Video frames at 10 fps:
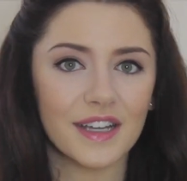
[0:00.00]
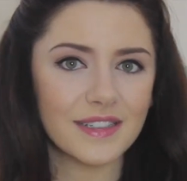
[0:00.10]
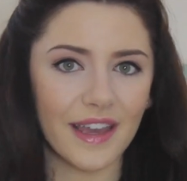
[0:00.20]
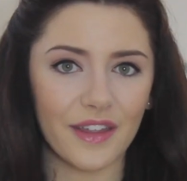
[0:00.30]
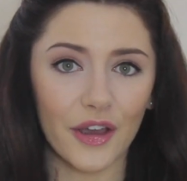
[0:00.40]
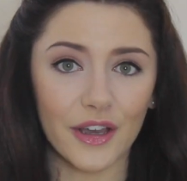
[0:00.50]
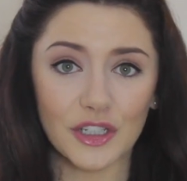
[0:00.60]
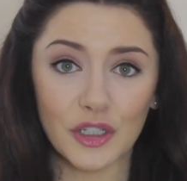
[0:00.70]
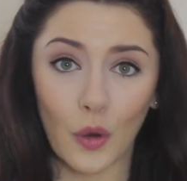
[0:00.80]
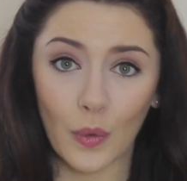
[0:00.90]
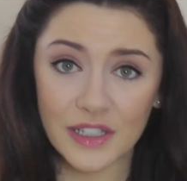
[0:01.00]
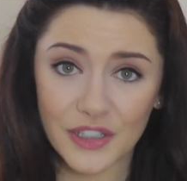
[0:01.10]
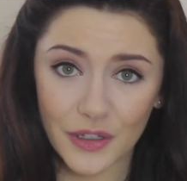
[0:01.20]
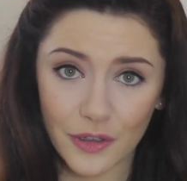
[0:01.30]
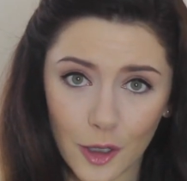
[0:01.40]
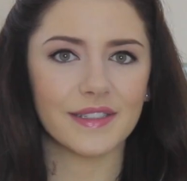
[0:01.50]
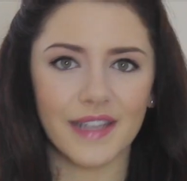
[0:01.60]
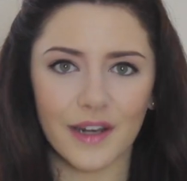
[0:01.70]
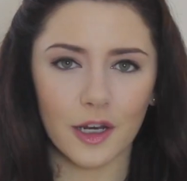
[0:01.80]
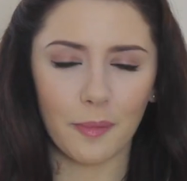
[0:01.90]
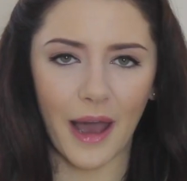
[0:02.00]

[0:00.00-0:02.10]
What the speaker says: a day that I got to go into Google and sit on a